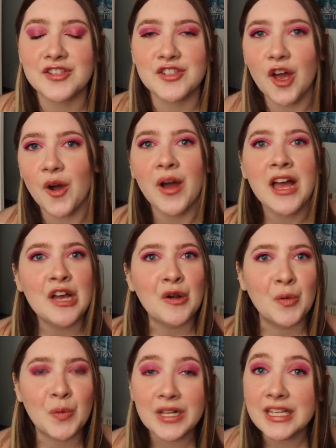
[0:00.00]
So
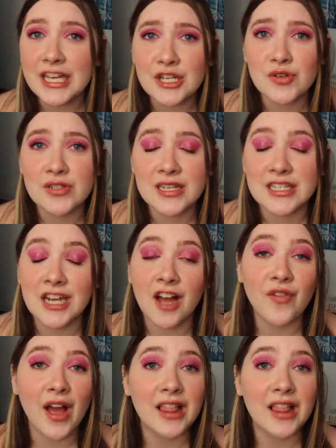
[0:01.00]
really interesting stuff.